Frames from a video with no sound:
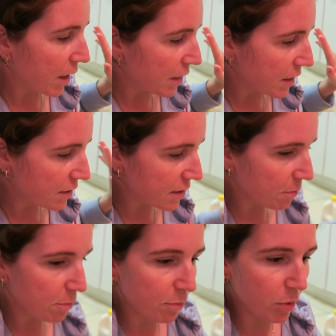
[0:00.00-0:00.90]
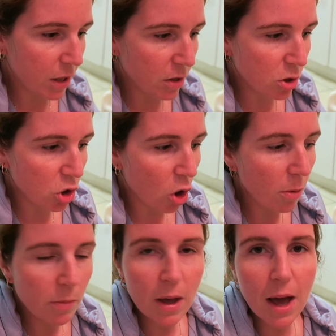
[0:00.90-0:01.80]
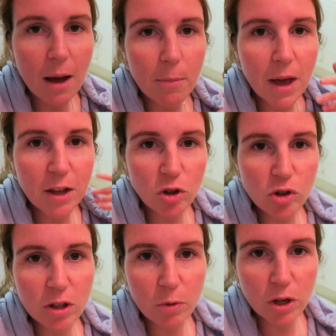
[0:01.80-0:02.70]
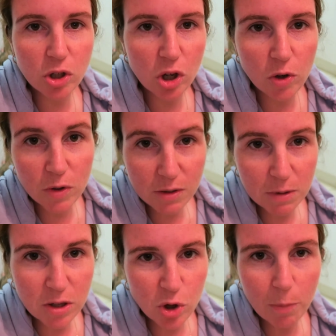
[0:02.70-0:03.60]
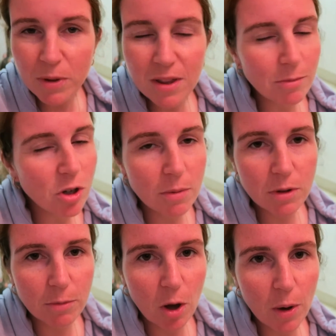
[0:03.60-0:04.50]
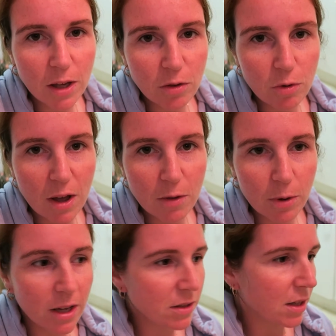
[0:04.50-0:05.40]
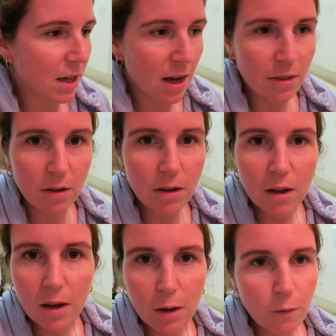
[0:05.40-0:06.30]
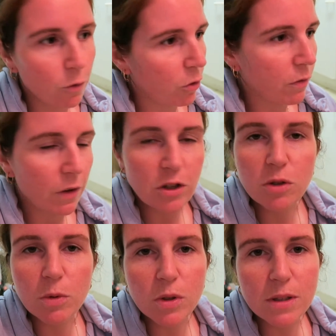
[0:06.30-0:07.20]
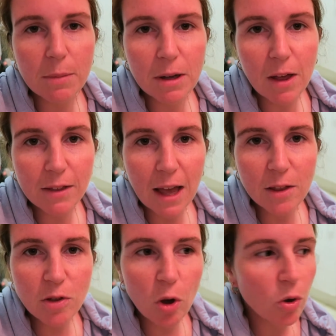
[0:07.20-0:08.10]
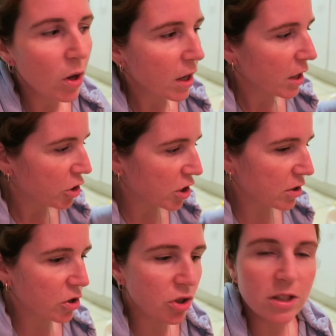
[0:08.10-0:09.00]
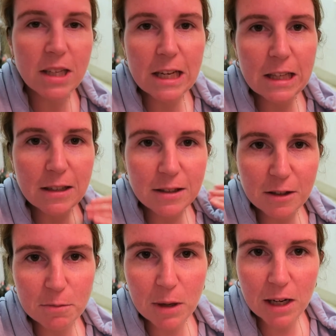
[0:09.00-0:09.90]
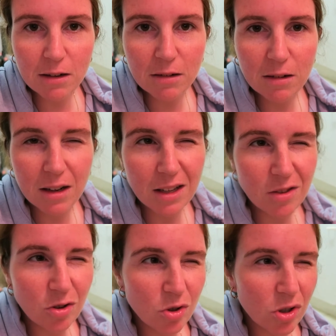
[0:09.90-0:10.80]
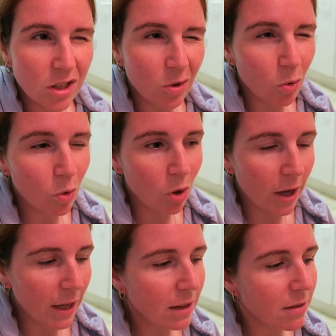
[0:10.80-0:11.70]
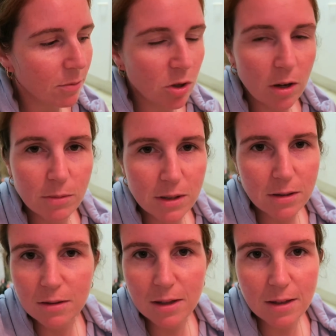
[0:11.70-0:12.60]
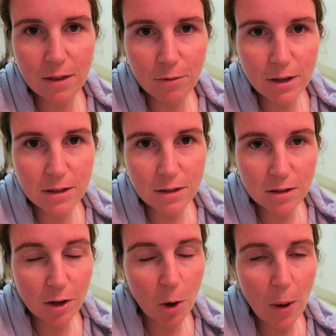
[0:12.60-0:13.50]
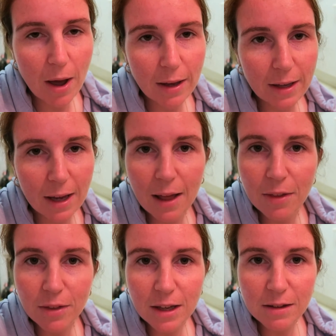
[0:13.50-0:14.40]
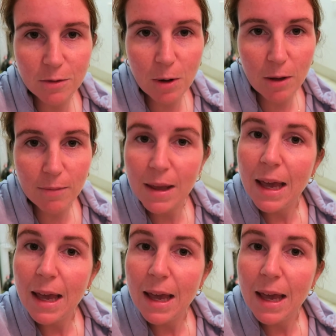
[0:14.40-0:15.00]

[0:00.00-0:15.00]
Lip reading: This is a big shop, and usually what I show you is a big shop, but sometimes I'm going throughout the week to get other fruit and vegetables or something like that. So just because you see this doesn't mean it's usually all I get. Sometimes there's other reasons I go out and get other things as well.